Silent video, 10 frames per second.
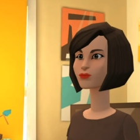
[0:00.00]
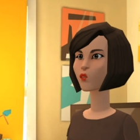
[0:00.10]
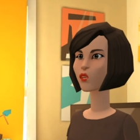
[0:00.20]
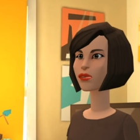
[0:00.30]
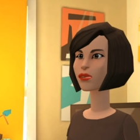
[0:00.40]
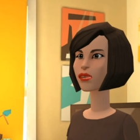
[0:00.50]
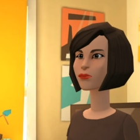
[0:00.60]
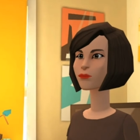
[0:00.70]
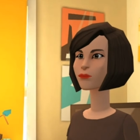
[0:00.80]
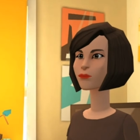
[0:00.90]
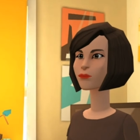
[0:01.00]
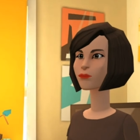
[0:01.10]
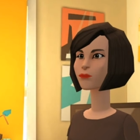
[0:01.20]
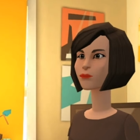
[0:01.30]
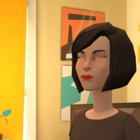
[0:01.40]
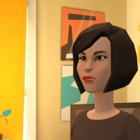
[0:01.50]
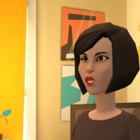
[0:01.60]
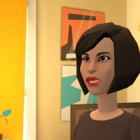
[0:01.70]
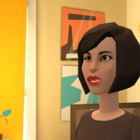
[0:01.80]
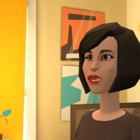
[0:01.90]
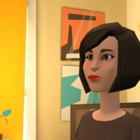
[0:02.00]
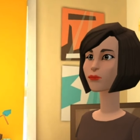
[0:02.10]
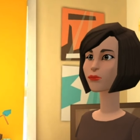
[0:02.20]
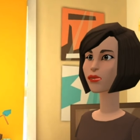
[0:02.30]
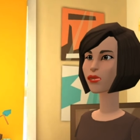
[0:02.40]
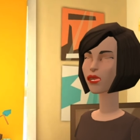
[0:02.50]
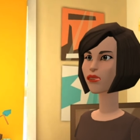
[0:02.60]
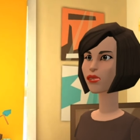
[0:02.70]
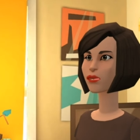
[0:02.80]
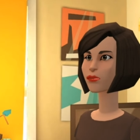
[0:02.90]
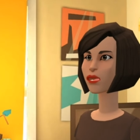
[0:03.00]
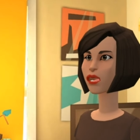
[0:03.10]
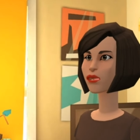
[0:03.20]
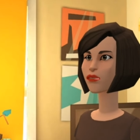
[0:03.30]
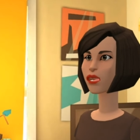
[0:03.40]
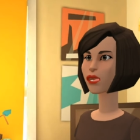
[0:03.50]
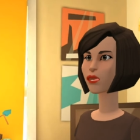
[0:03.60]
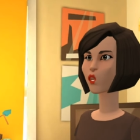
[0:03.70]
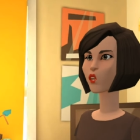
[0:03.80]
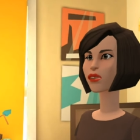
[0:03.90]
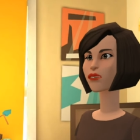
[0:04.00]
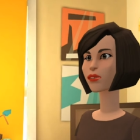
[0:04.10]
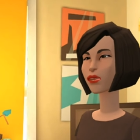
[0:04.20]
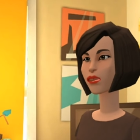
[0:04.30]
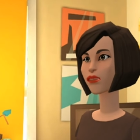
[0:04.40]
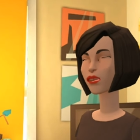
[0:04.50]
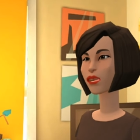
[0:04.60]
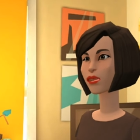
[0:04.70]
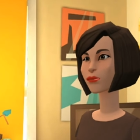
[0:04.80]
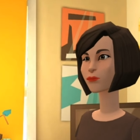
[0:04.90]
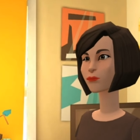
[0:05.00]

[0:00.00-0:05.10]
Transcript: All right. Well, does the vaccine have any sort of side effects?